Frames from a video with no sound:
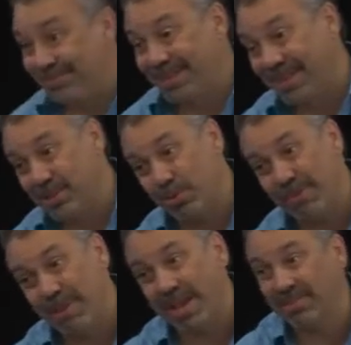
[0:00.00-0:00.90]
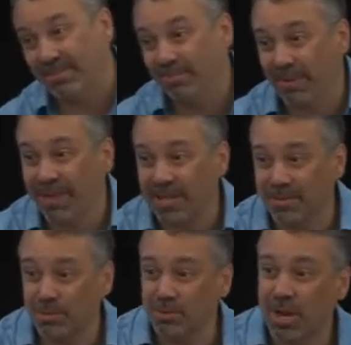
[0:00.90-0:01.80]
Because we've got
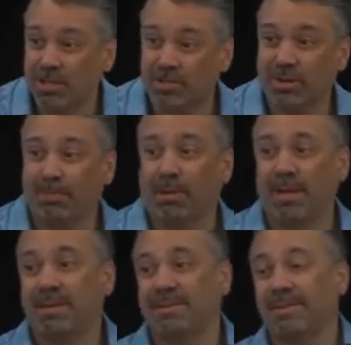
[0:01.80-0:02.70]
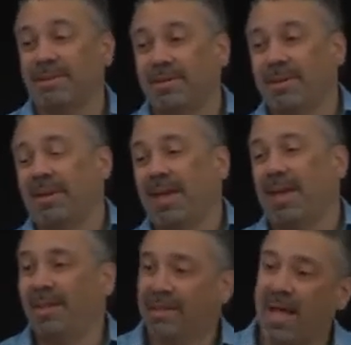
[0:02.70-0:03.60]
some structure in place
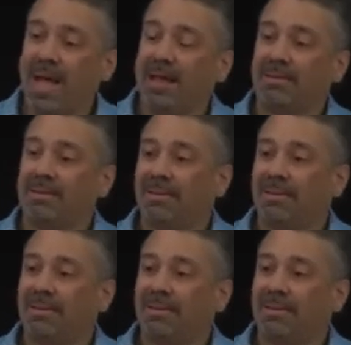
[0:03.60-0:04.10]
and in line.